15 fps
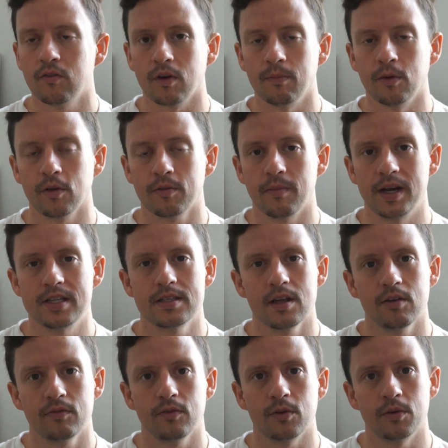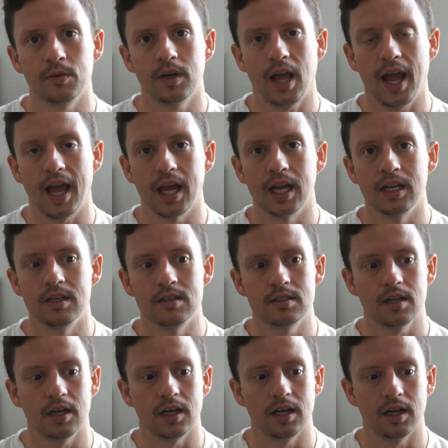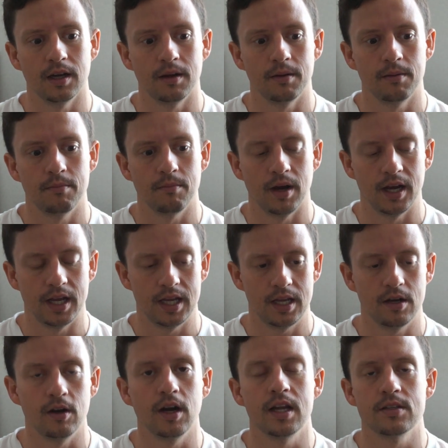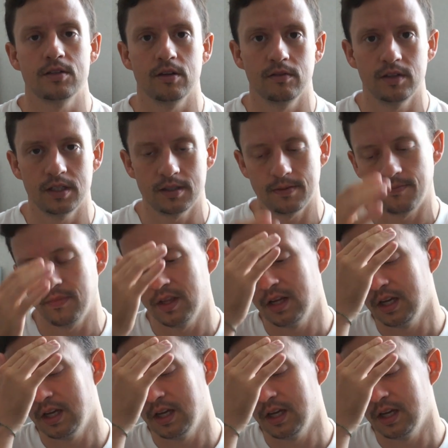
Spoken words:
for both my cell phone and my internet service.